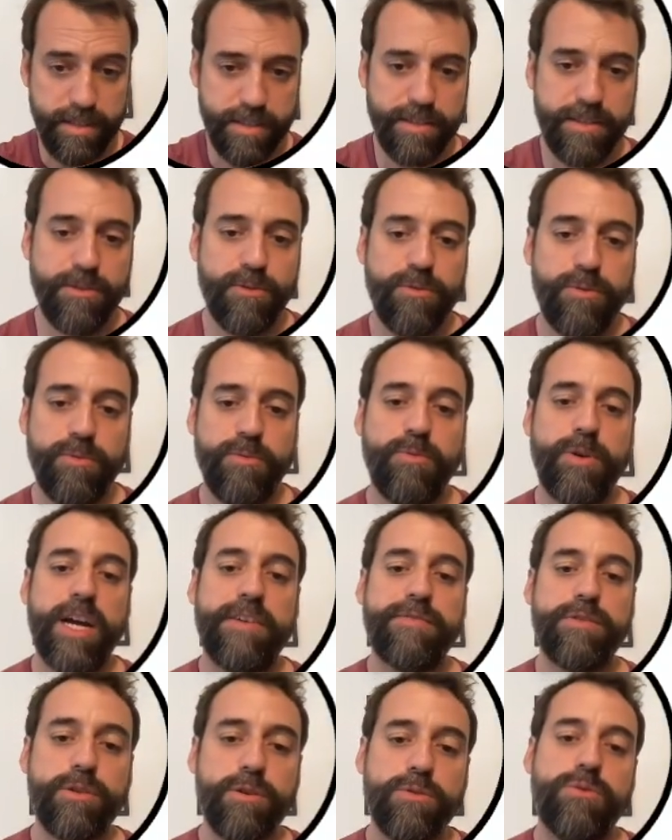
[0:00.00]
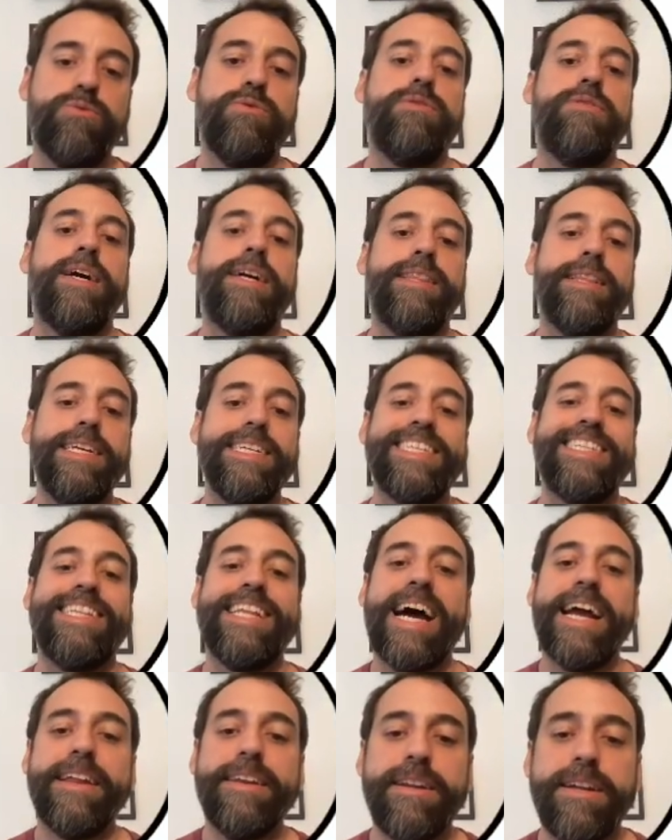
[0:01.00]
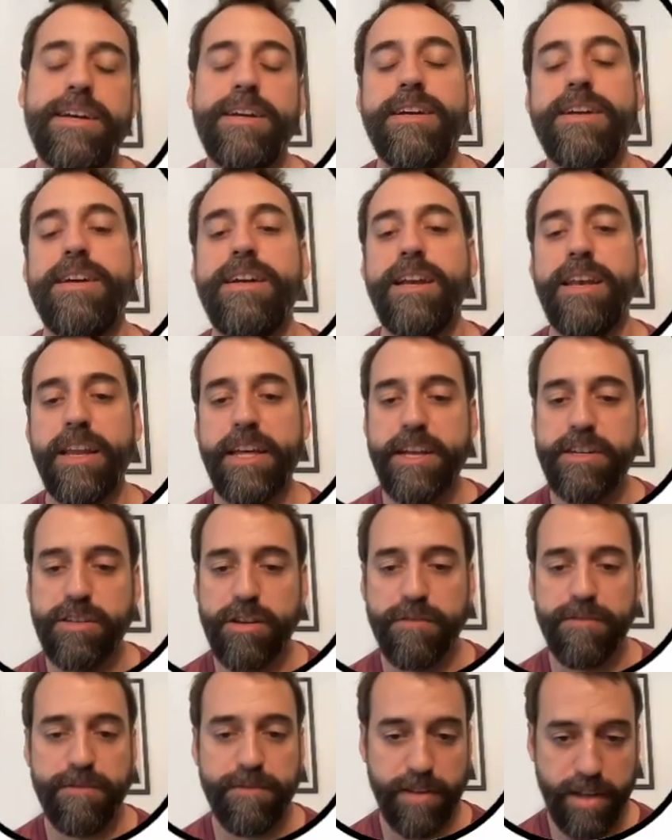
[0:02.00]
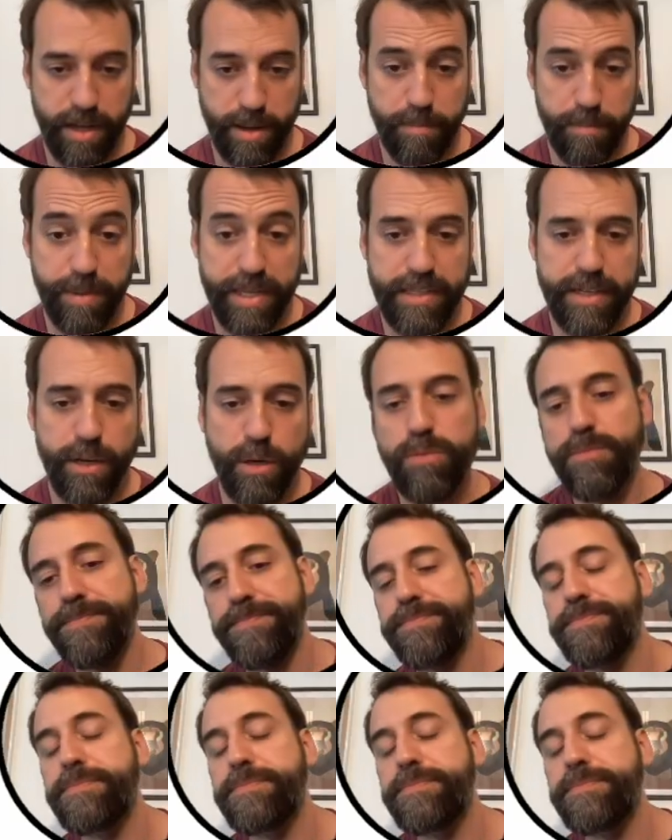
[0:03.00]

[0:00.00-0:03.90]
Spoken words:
So we have to go to at least 9 layers of PTO.